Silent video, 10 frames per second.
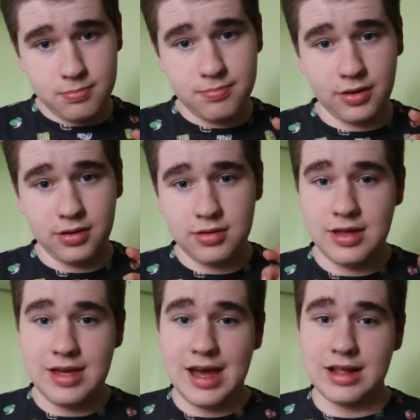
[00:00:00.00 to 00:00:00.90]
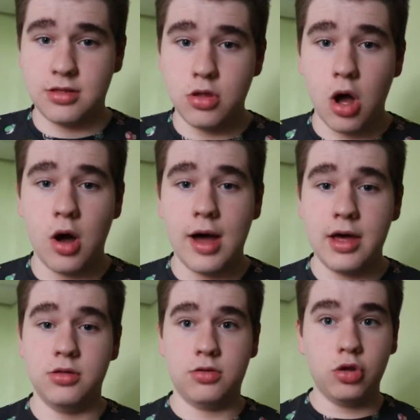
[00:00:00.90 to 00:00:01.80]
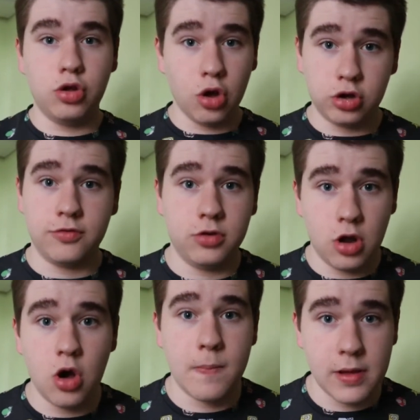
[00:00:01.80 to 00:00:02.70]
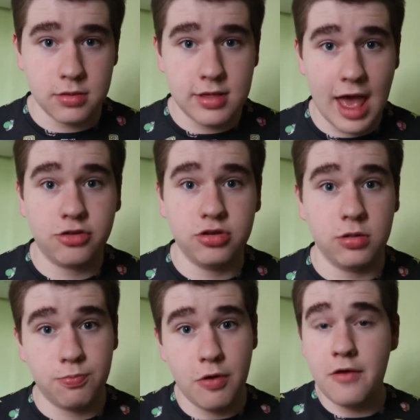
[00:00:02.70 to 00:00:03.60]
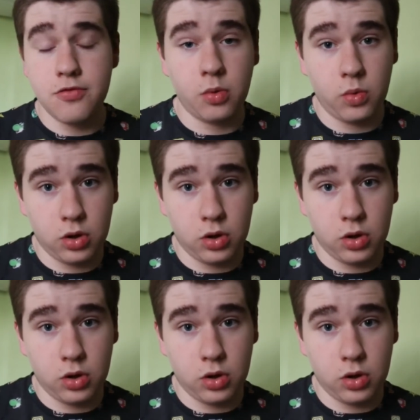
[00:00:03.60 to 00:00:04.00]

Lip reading: but it's not as good of an open section as Breath of the